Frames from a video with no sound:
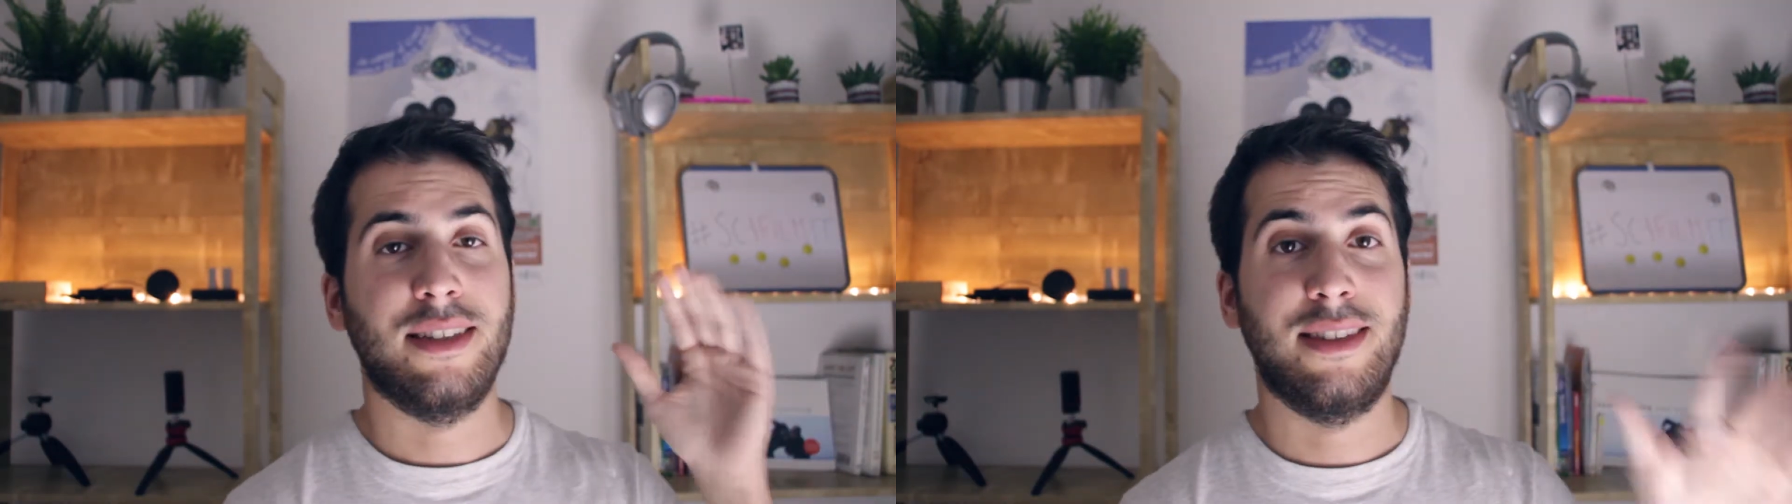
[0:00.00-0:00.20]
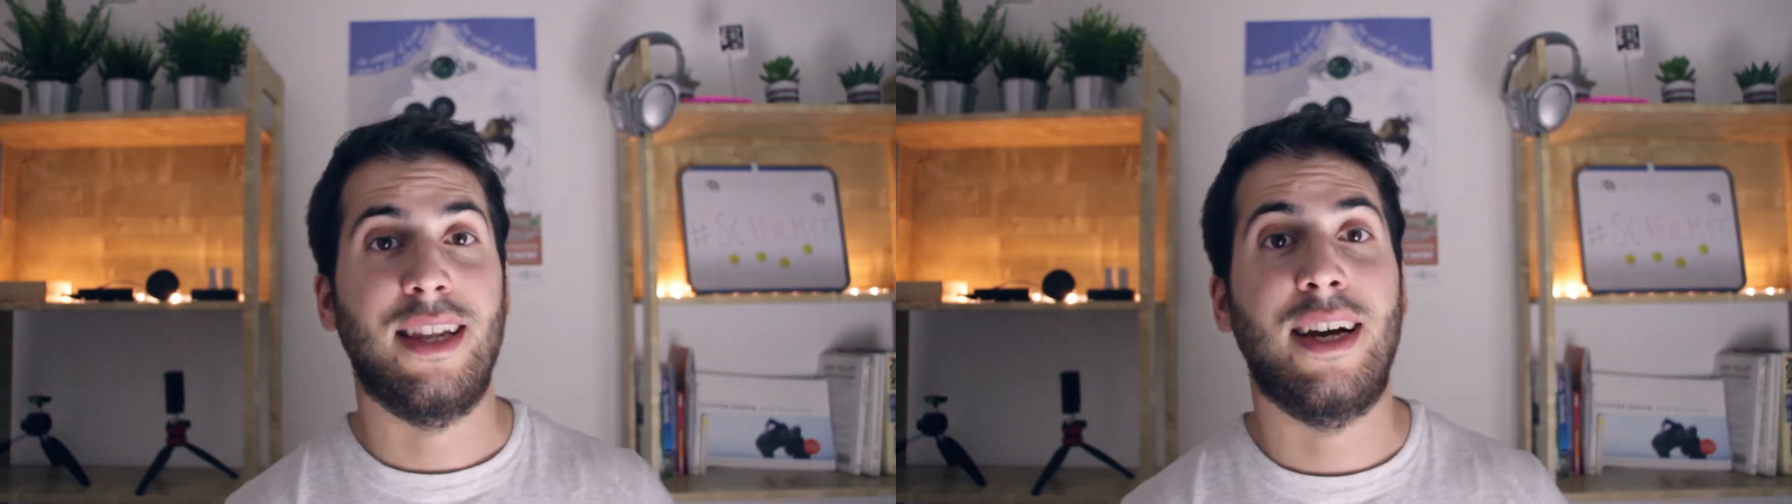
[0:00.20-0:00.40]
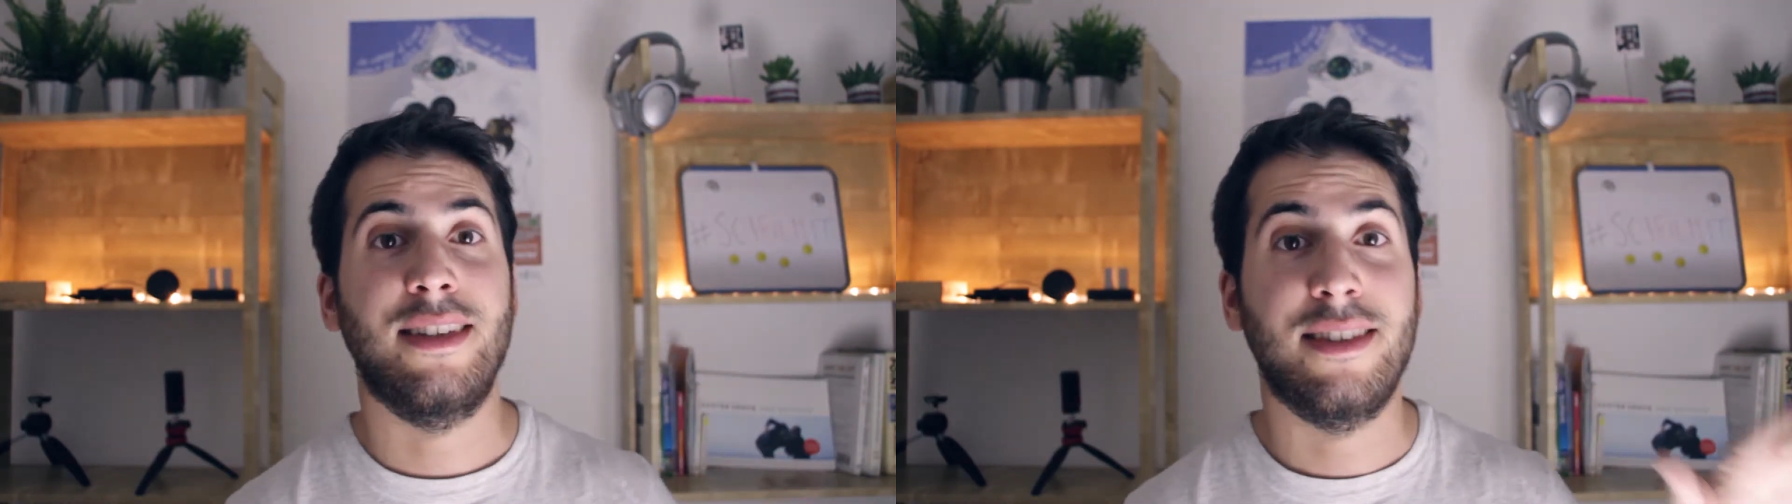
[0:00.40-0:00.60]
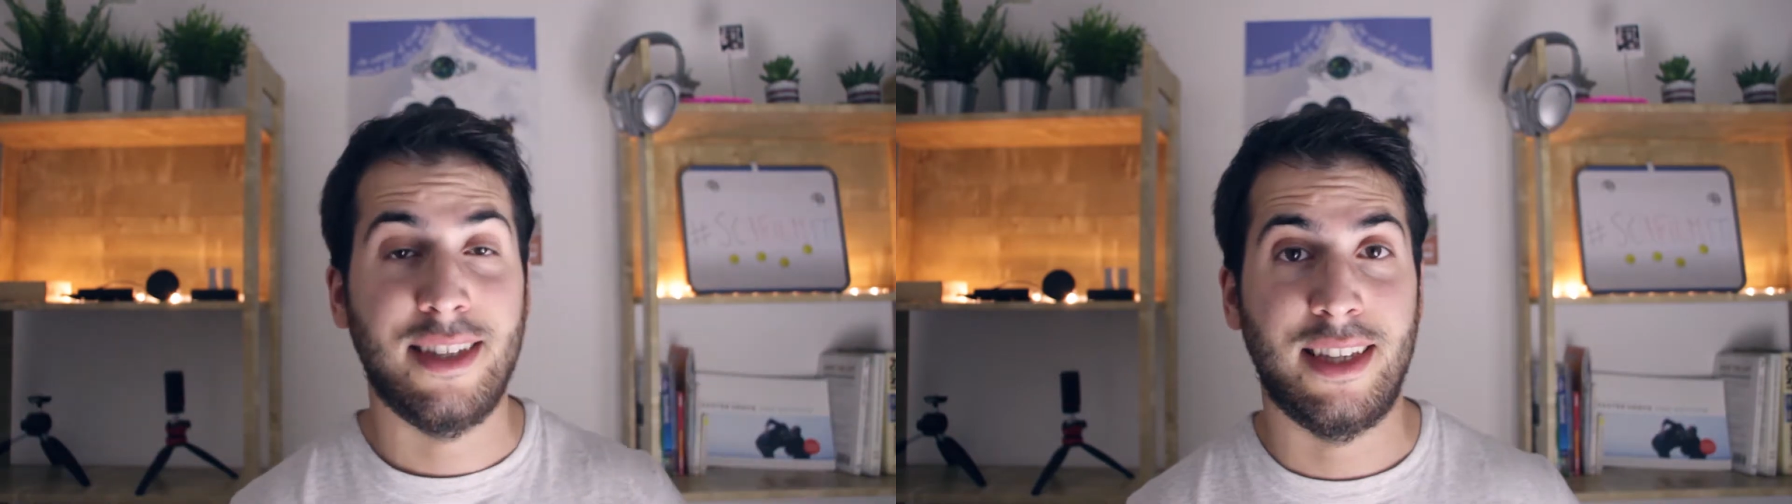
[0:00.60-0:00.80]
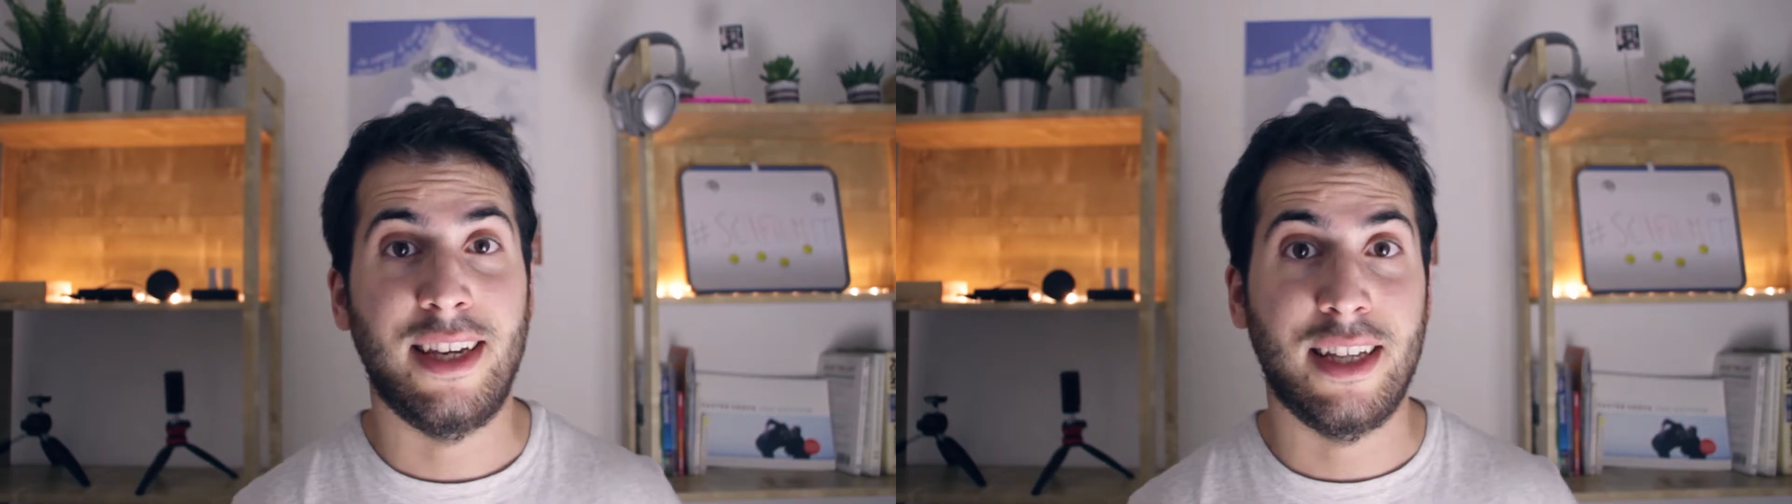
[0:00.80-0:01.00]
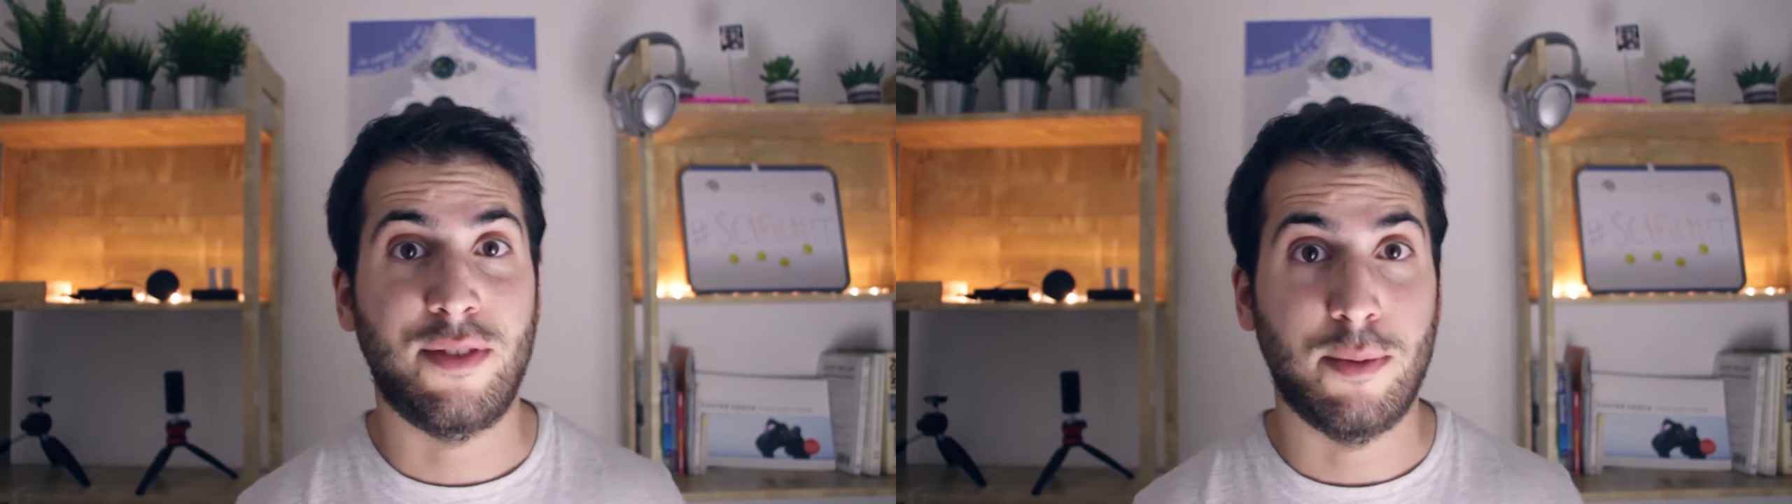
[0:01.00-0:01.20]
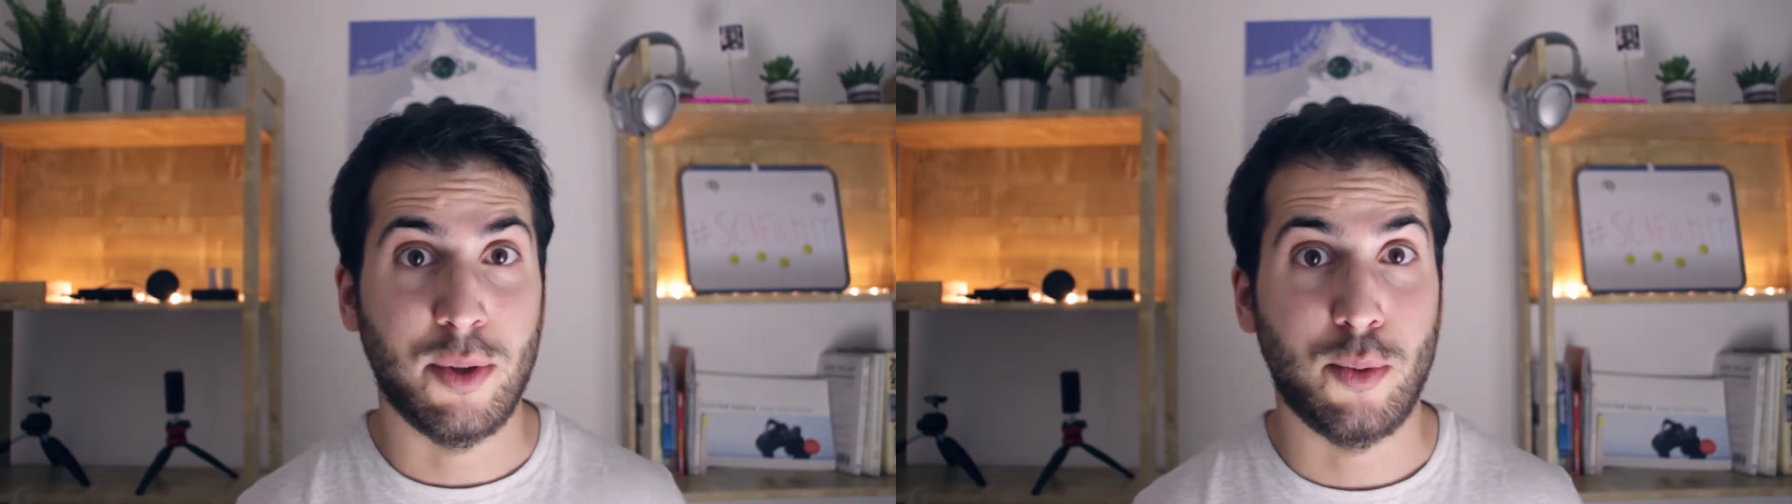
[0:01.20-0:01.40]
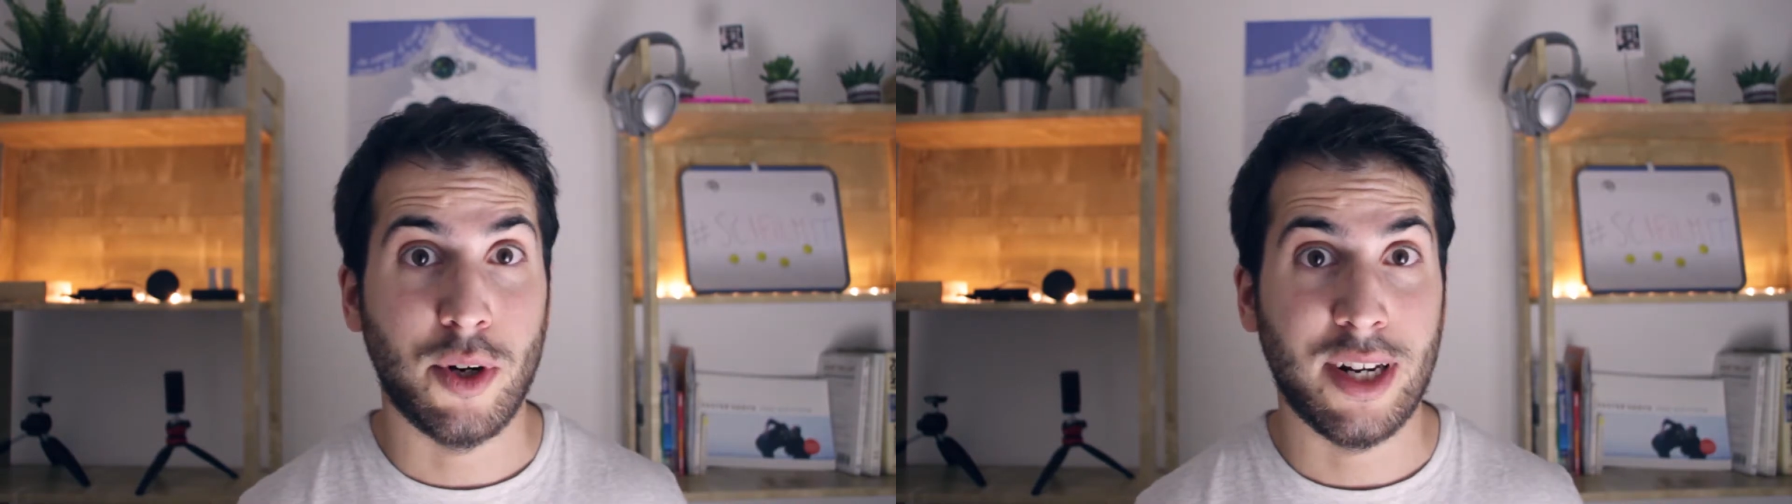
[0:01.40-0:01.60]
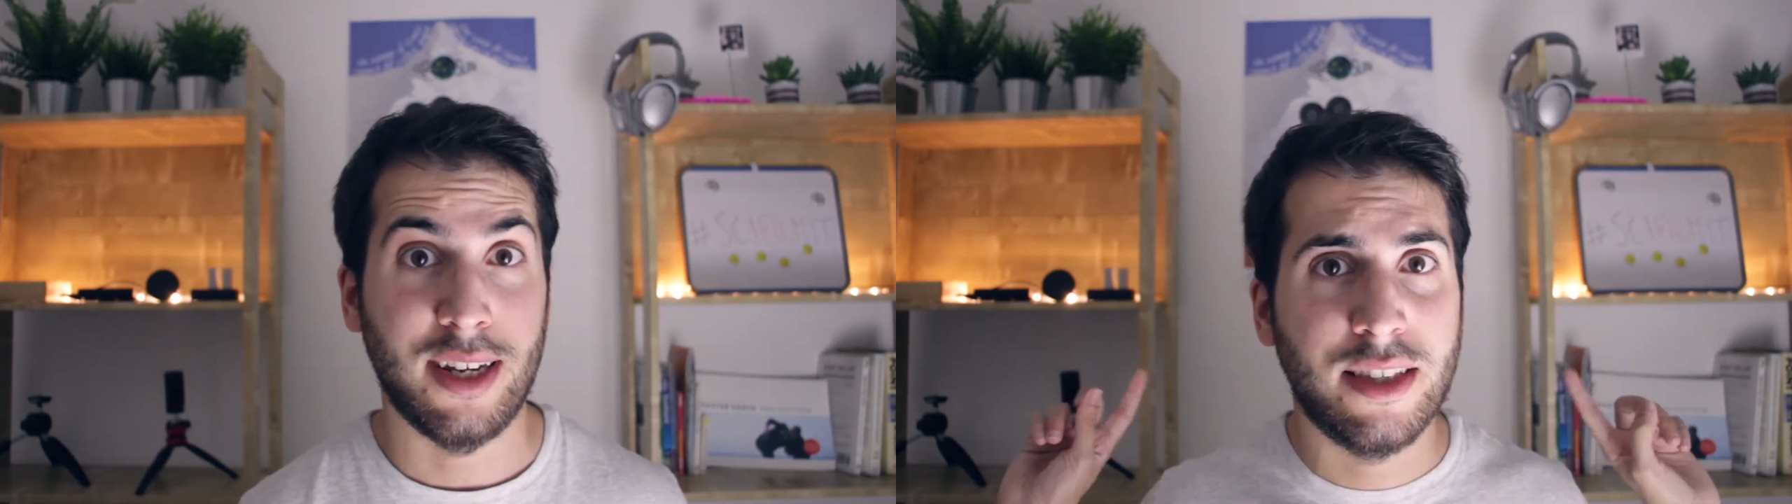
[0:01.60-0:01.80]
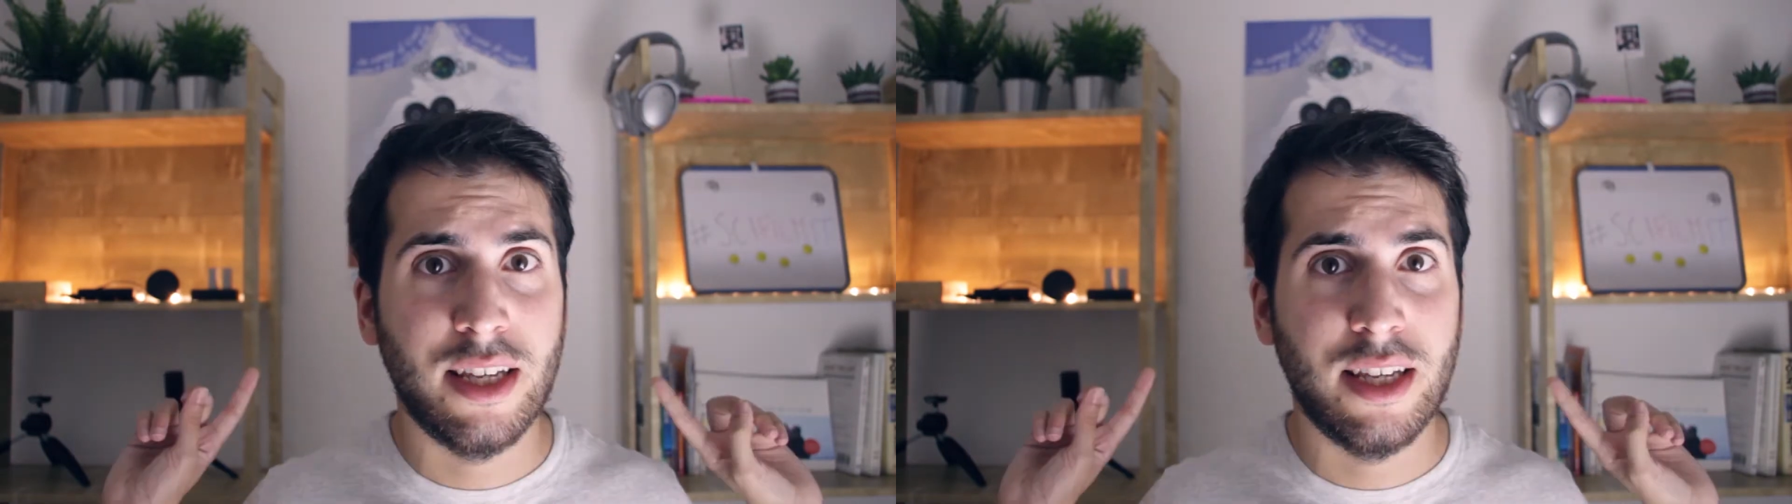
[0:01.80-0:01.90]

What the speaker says: the light that I get from the work light.